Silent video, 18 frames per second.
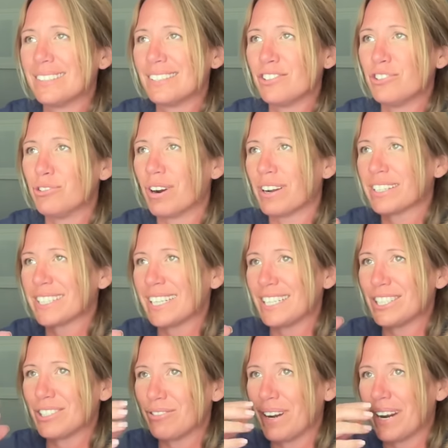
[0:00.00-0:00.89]
drugs
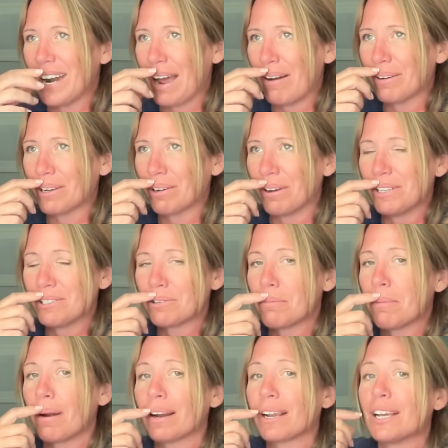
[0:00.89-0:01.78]
history and how he got into
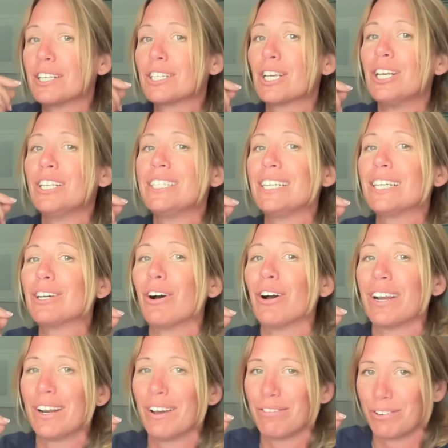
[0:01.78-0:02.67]
America because he'd
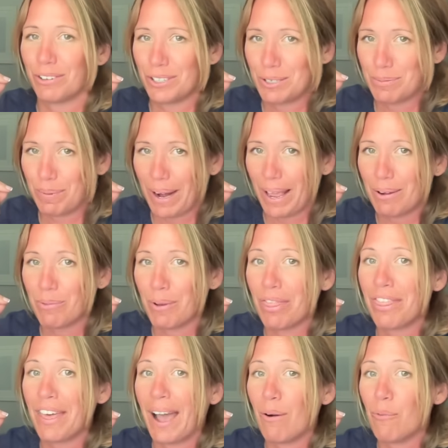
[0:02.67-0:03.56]
got enough on his plate
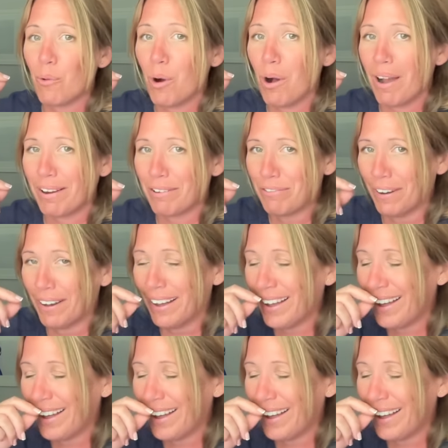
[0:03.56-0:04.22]
with that wife.